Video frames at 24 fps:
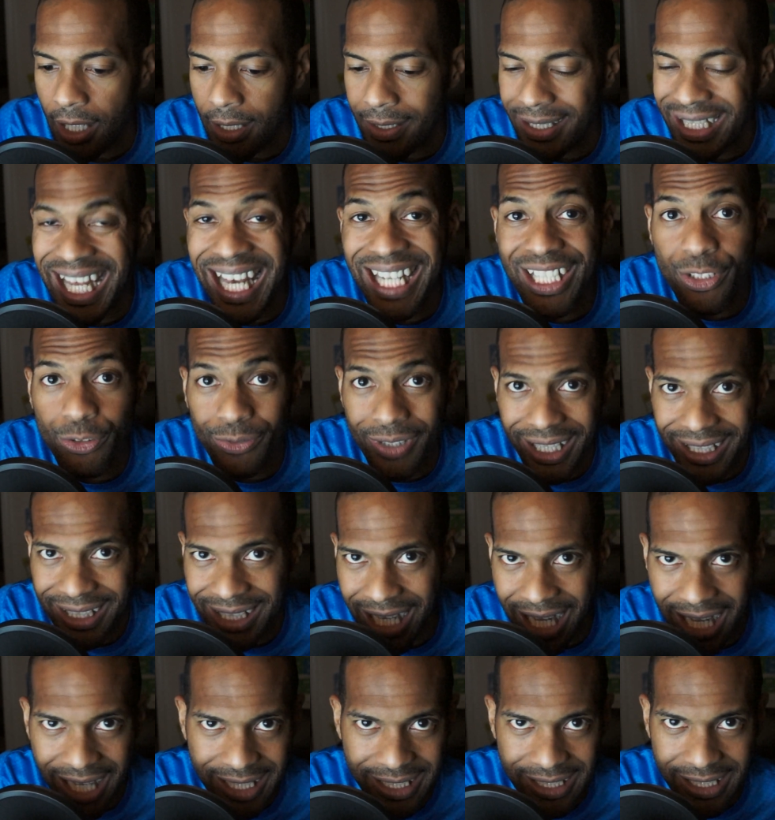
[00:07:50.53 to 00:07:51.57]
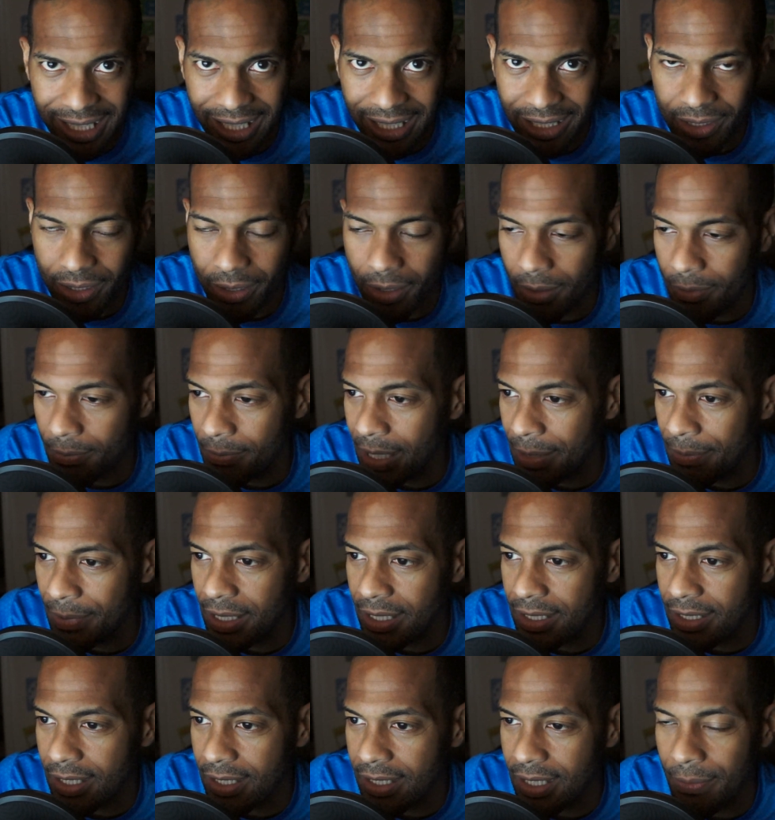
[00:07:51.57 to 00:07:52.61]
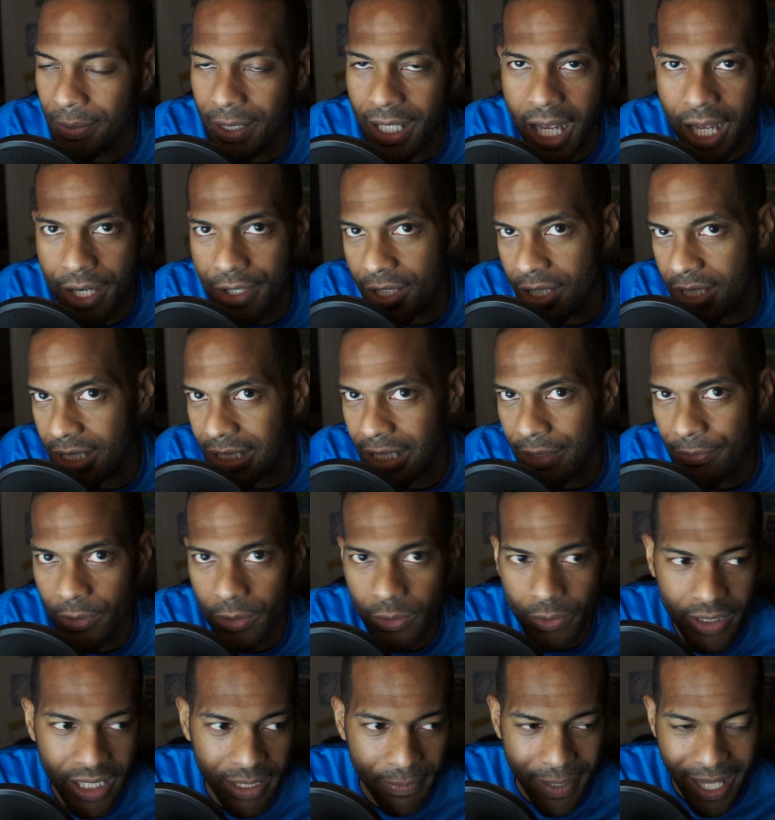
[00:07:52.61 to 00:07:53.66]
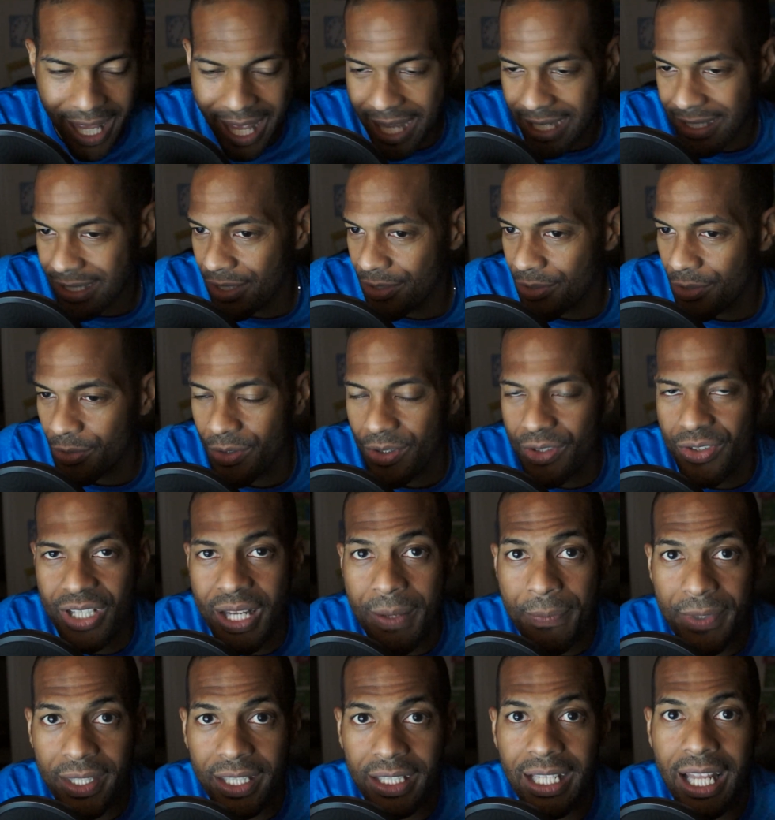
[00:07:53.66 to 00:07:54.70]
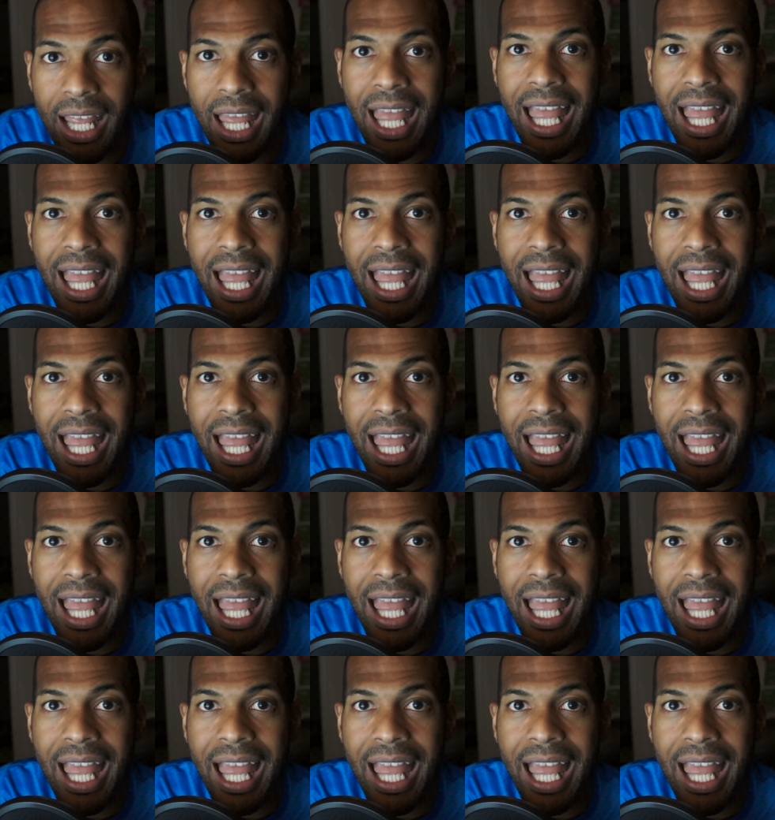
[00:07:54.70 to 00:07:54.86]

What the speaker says: not direct contact, maybe it's a subconscious level where they pass us or something,